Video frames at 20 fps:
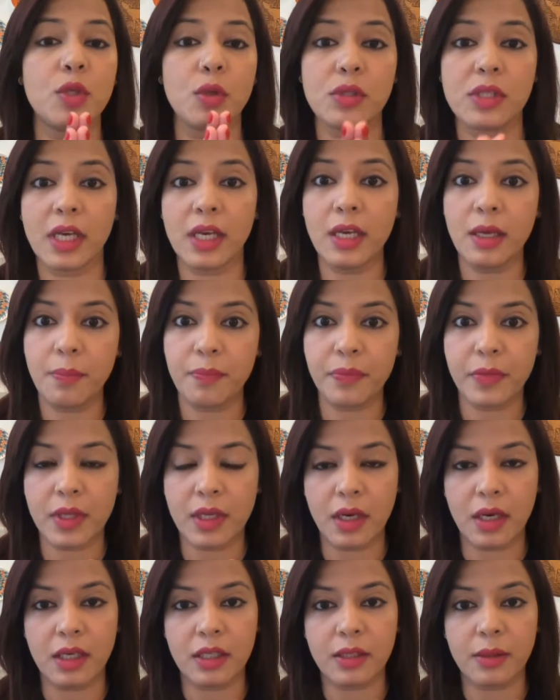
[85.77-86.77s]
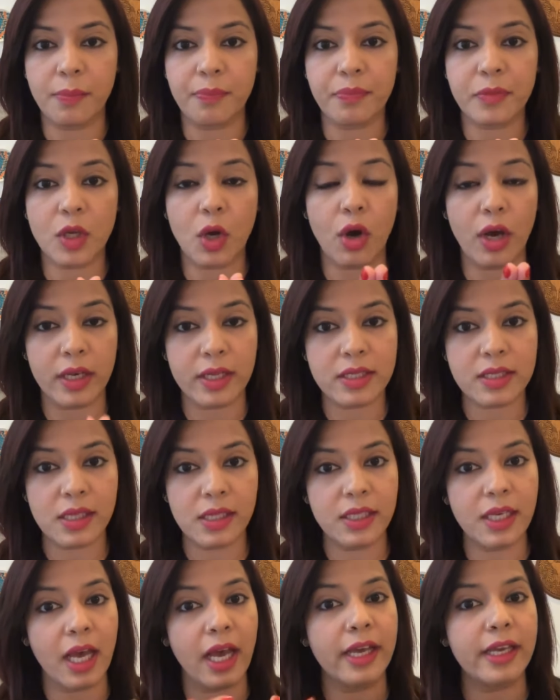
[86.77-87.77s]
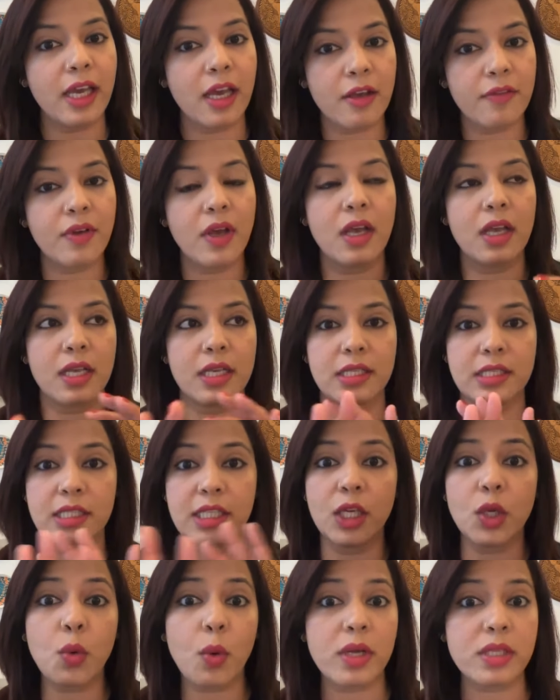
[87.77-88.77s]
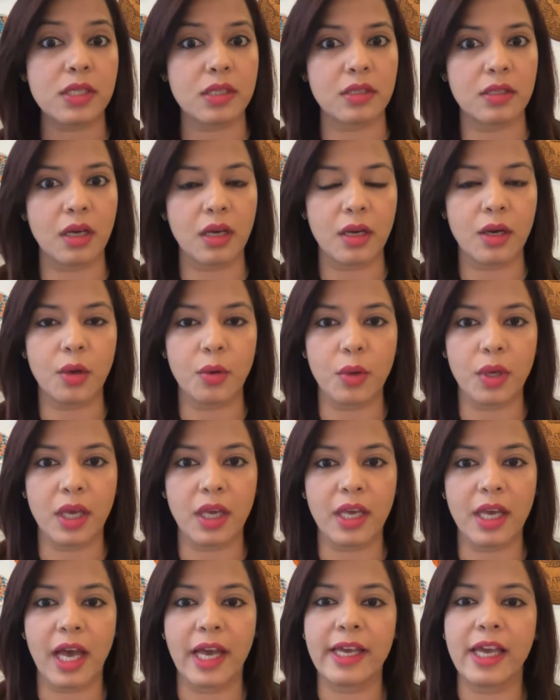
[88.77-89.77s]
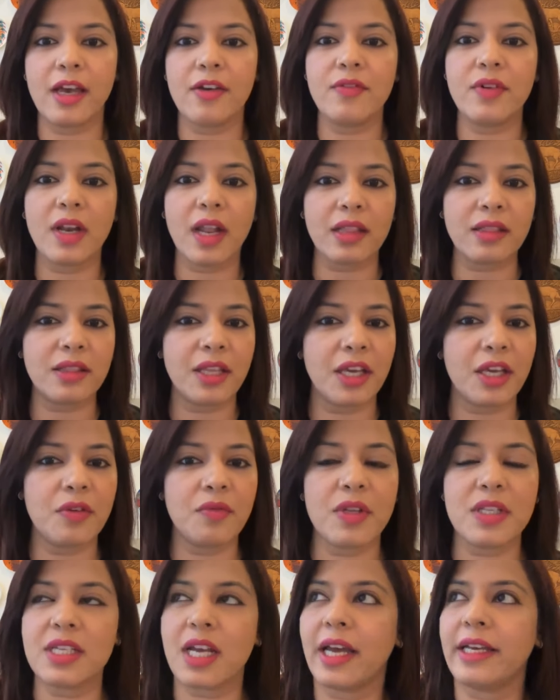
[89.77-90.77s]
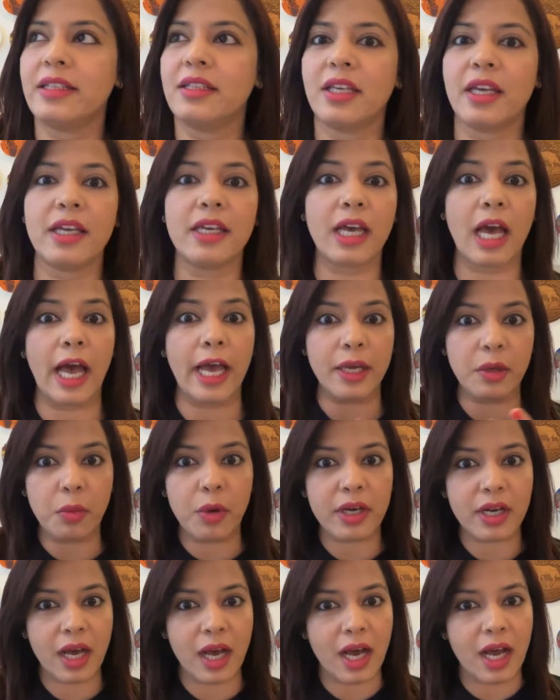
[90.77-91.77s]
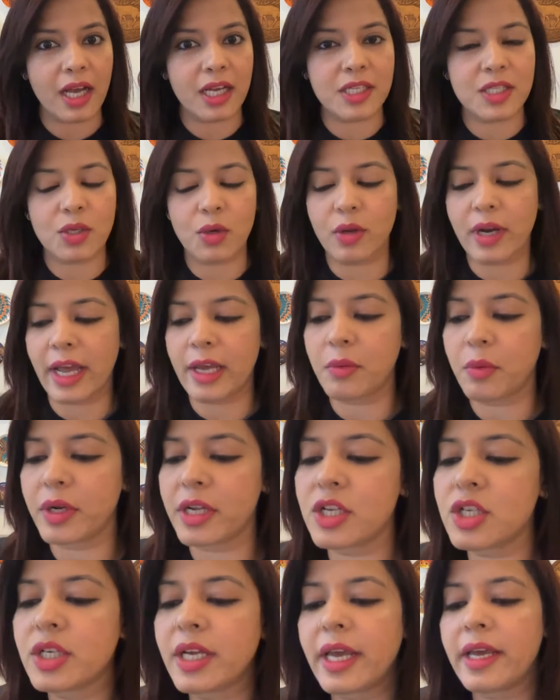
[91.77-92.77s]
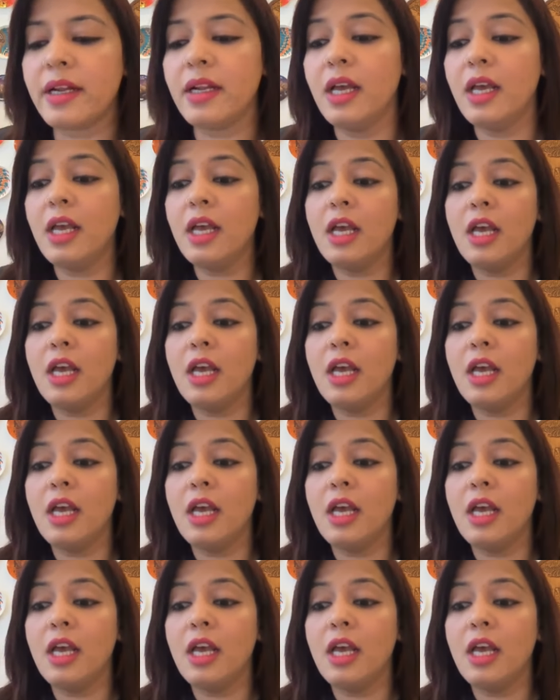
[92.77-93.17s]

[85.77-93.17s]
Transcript: today, honestly, I have zero agenda. Okay. I have nothing which I think I want to ask or I want to share.